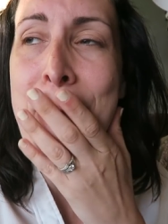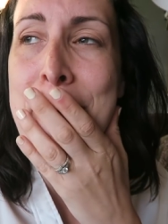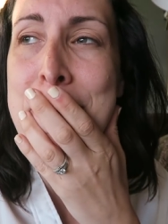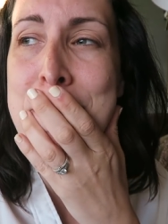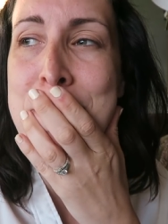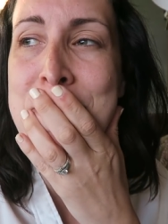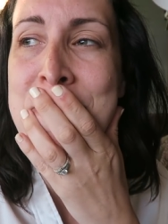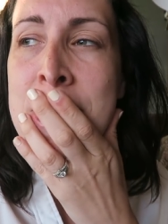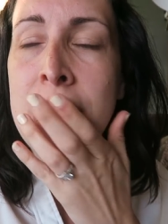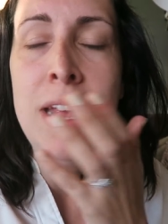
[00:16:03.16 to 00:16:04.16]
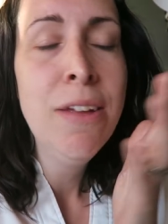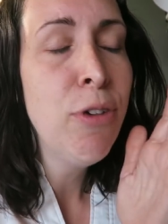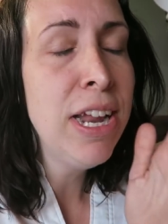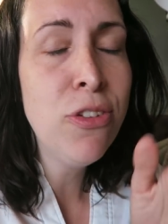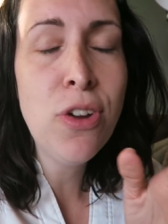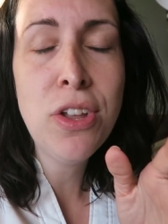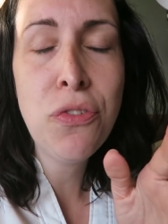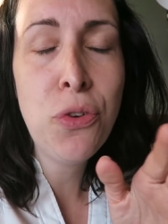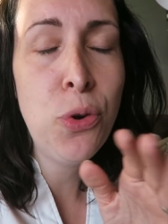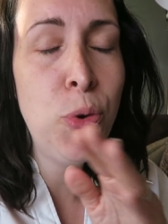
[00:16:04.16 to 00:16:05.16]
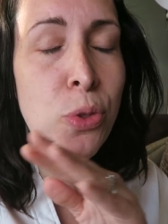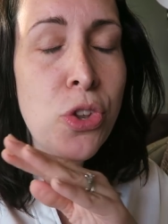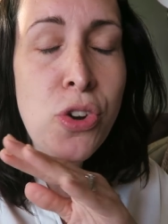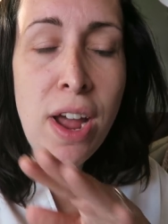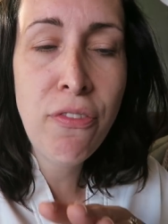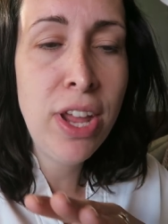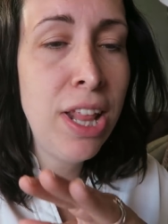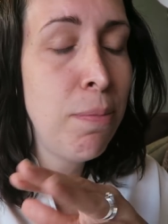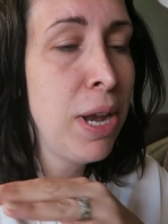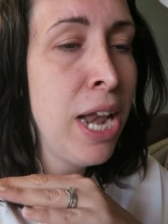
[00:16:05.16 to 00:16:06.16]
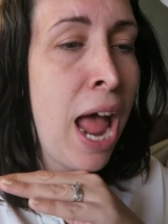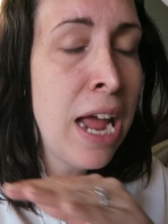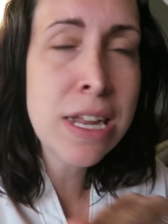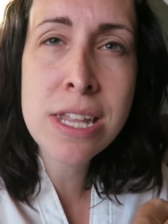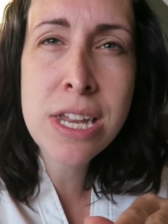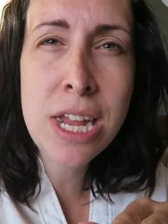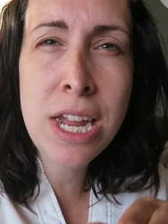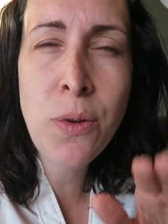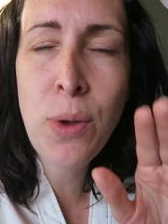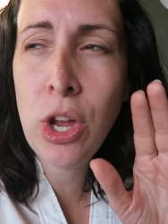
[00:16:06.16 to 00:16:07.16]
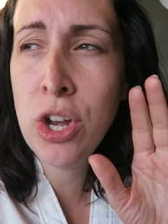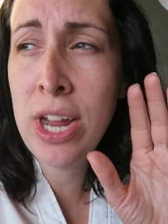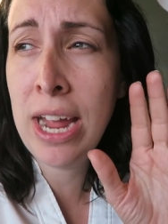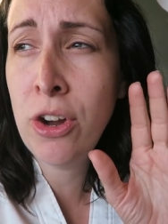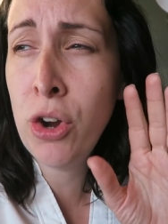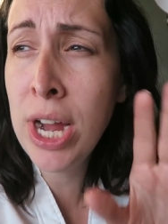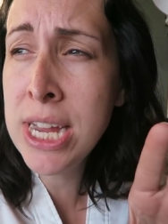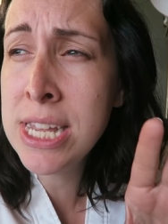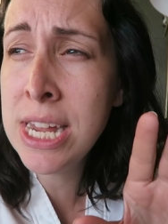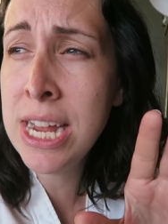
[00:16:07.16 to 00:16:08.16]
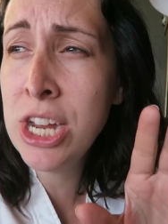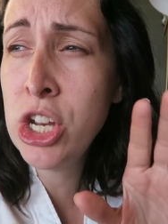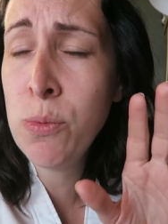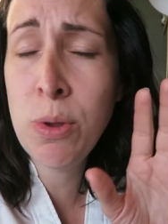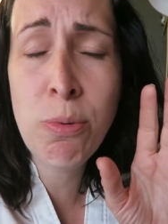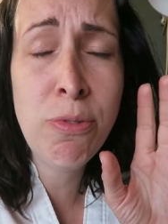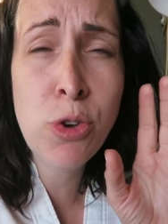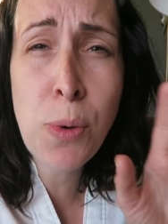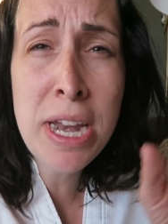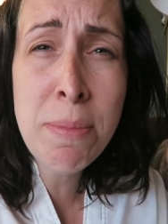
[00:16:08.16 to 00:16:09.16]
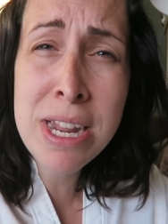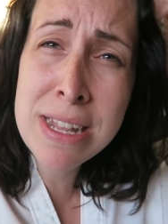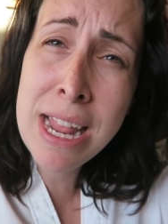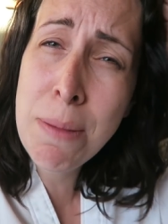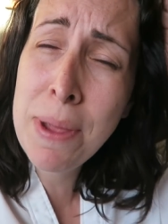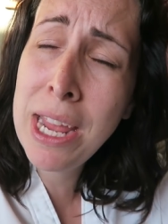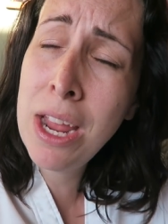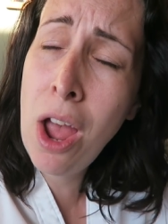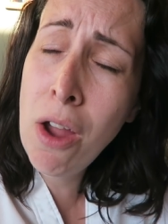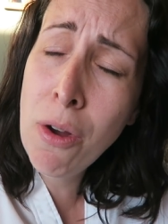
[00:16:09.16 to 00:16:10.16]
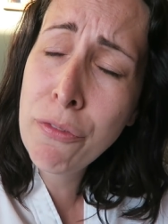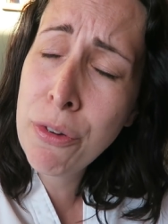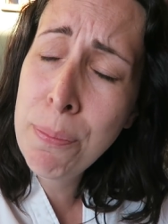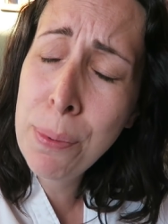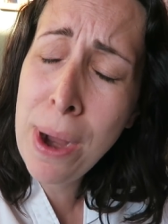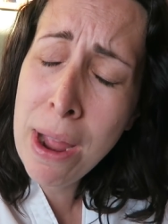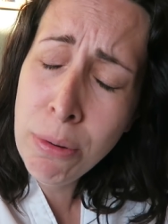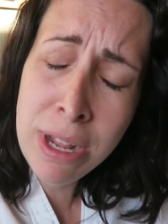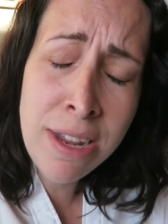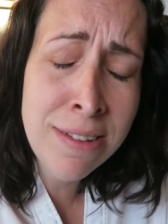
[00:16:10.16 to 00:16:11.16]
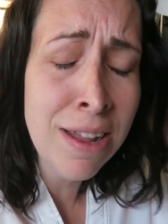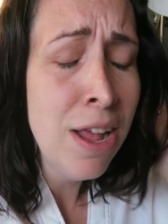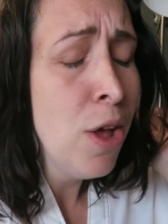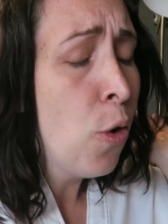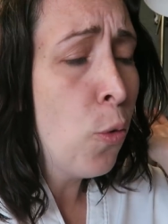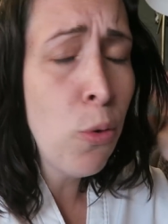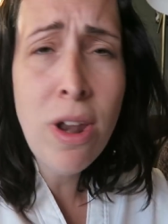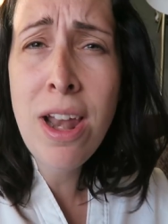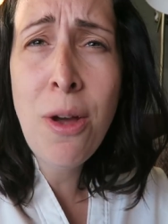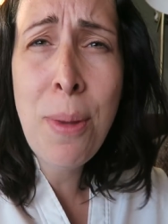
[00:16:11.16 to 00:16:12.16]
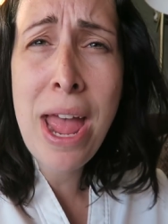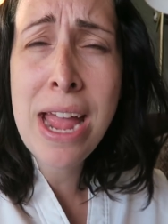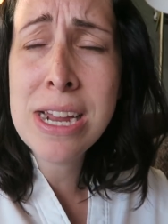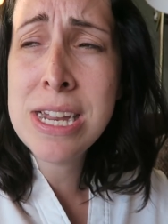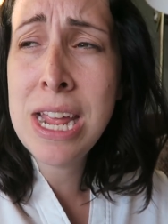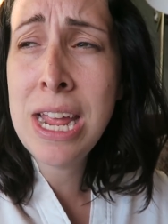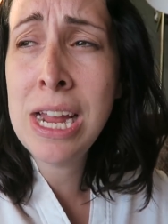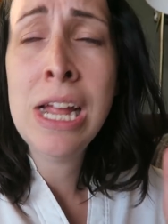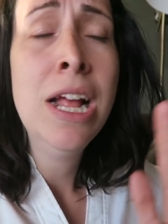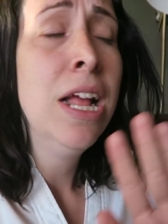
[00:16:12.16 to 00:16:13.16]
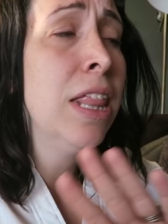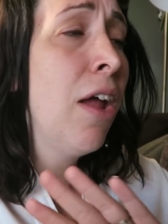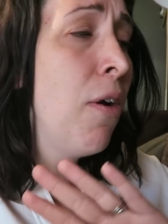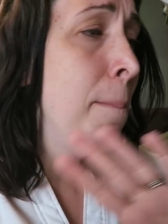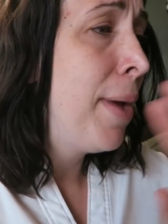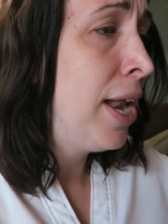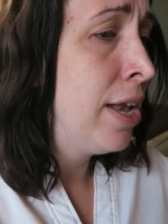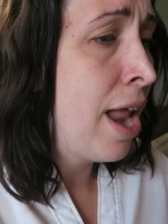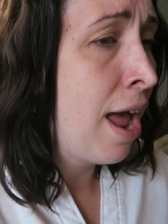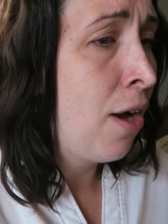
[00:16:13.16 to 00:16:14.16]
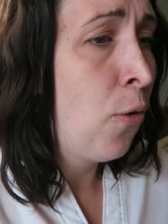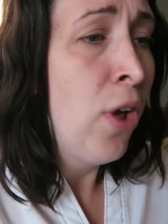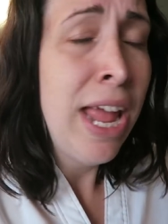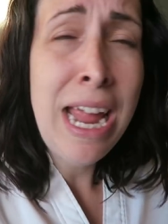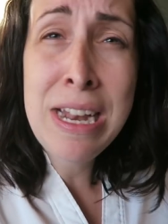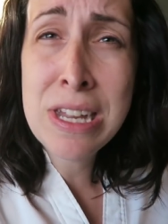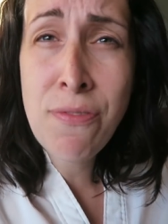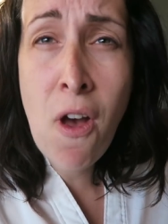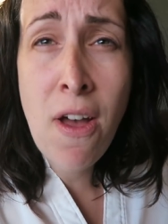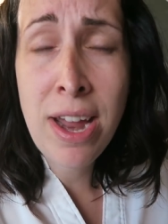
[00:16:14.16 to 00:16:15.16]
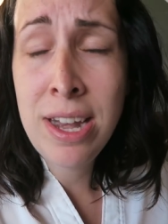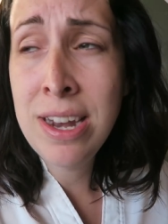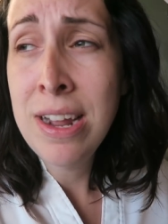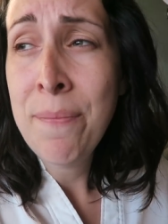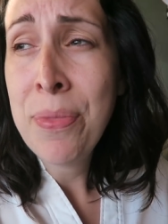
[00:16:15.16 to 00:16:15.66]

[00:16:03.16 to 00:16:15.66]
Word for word: yummy. Really stressful, the traffic, there'd been an accident, we couldn't get Gracie, we were 20 minutes late picking her up from Brownies, all a little bit hectic. They're in bed now, it's fine,